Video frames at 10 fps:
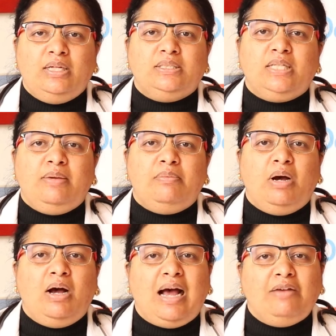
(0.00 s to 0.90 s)
See,
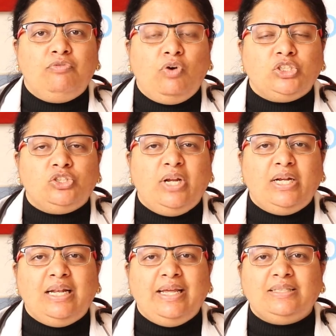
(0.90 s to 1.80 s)

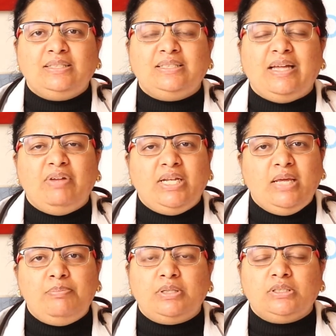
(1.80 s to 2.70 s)
unfortunately, in
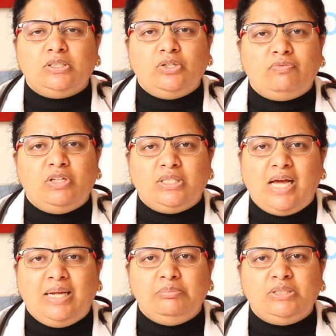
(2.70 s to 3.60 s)
70% of the
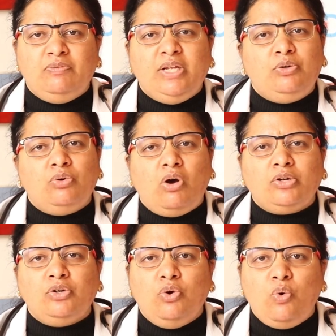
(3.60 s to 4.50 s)
times, we do
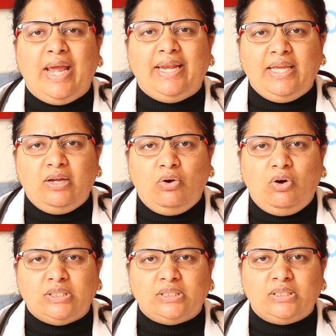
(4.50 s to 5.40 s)
not know any
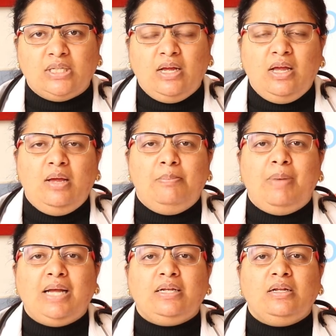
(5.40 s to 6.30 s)
cause.
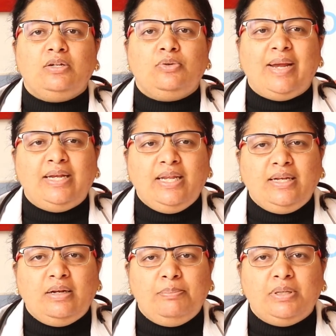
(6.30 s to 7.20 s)
But
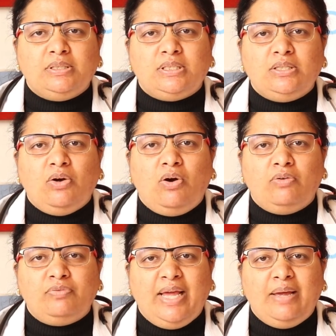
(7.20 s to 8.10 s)
20%
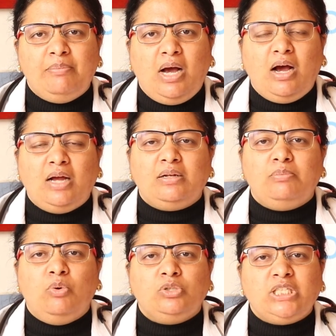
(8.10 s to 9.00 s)
of them are
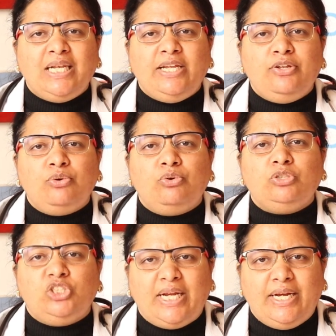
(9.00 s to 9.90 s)
mostly due
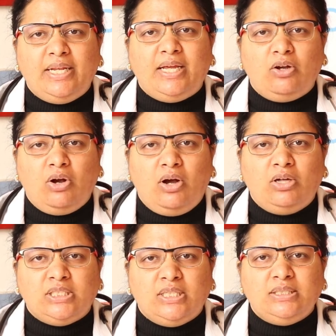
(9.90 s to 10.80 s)
to genetic
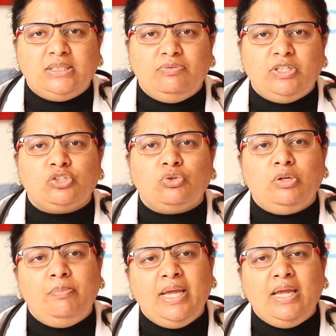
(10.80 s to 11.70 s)
causes, which
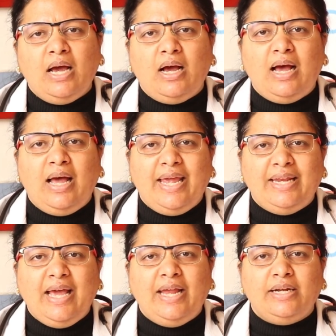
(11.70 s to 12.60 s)
could be
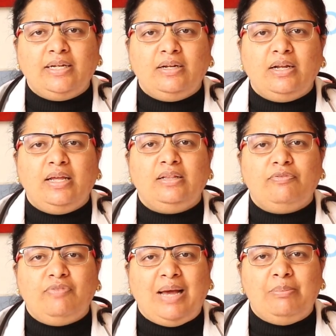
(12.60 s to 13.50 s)
inherited in
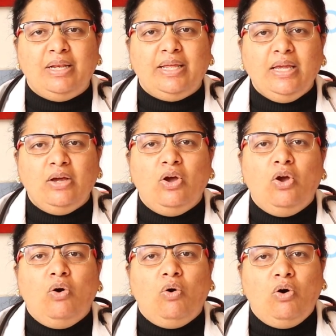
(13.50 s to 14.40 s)
the family,
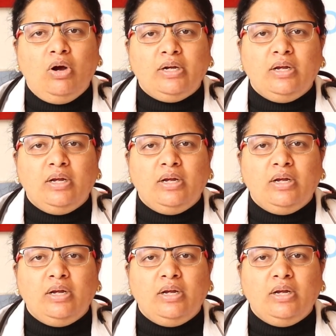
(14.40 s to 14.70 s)
or